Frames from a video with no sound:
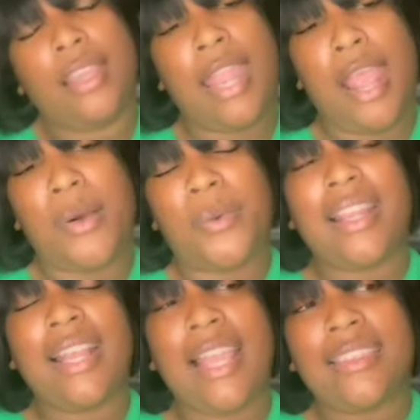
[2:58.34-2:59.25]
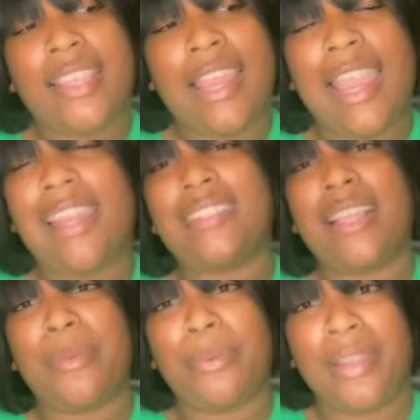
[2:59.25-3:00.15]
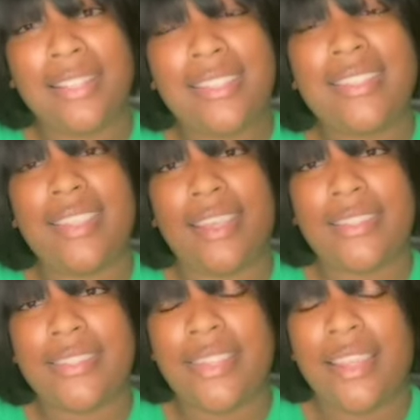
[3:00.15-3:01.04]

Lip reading: Now, when I got there, I had to take a pregnancy test.